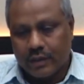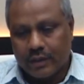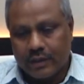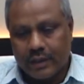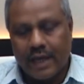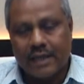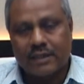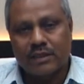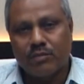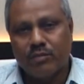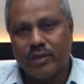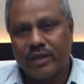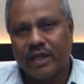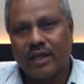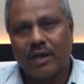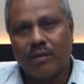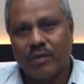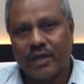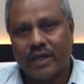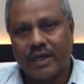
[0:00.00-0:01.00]
they are submitting
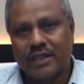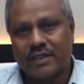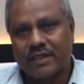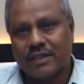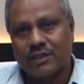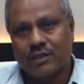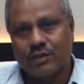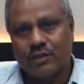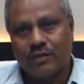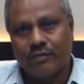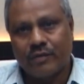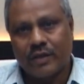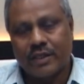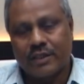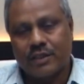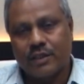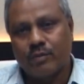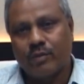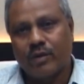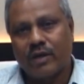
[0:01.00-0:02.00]
applications to the
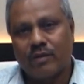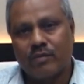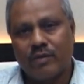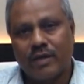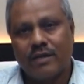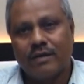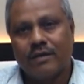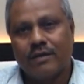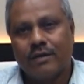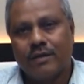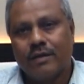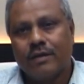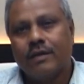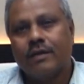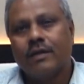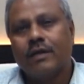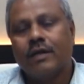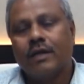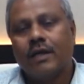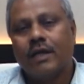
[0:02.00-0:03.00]
forest department,
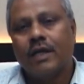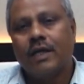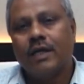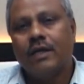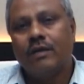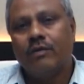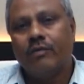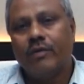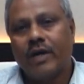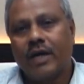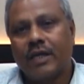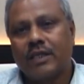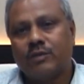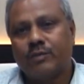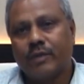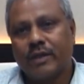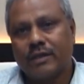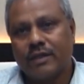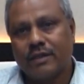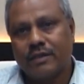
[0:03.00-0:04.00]
and we are
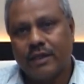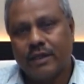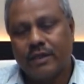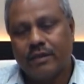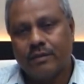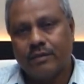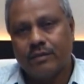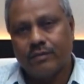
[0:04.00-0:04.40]
inspecting that